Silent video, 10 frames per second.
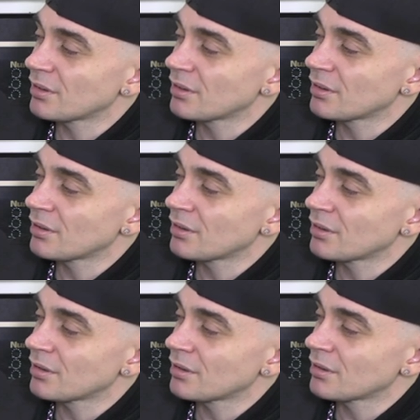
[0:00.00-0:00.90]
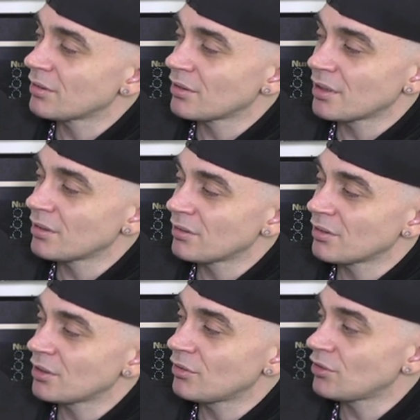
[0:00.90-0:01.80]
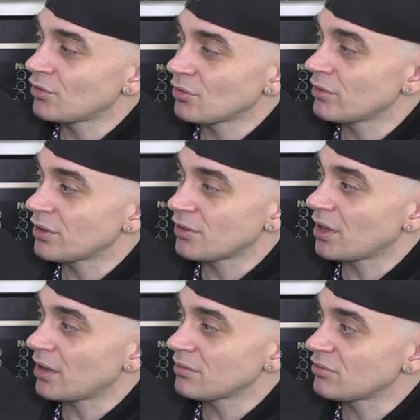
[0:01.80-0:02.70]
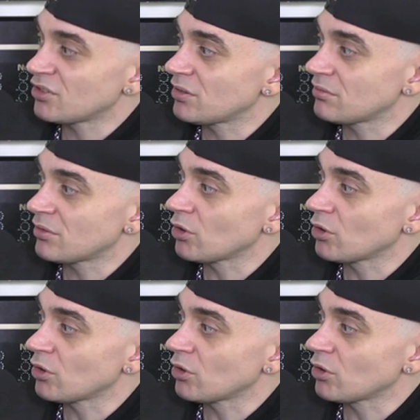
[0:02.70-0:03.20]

Not really. No. No. You just saw it as like just an